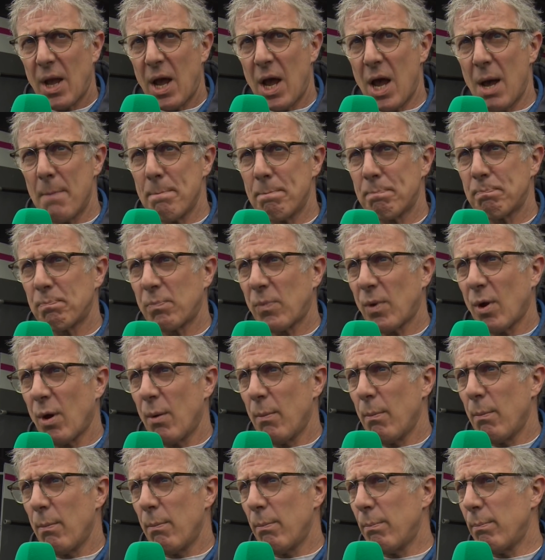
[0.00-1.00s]

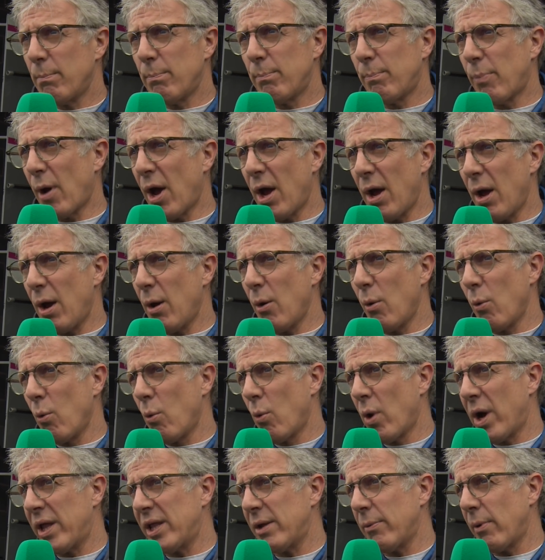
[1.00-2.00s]
But
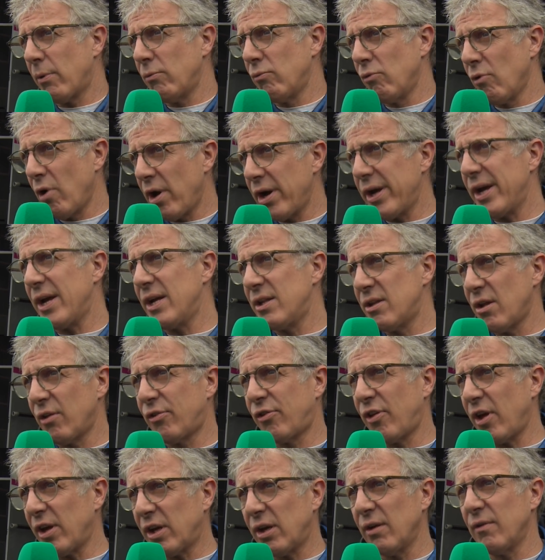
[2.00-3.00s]
when they were right in the
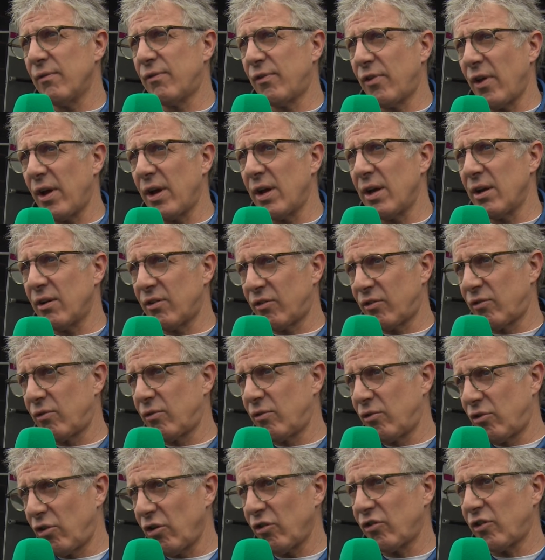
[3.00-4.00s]
thick of things,
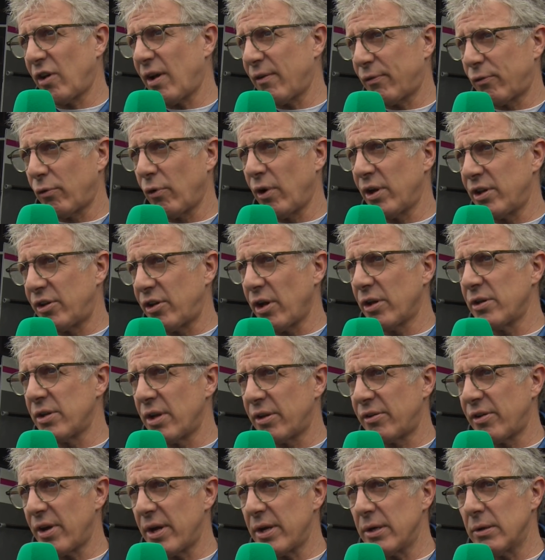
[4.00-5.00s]
just after I'd done
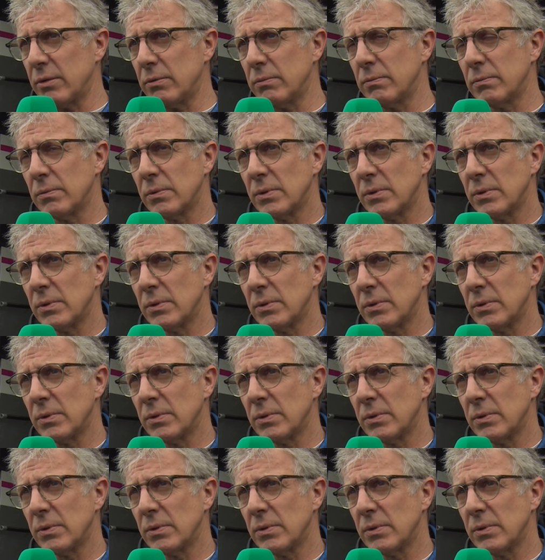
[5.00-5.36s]
the deal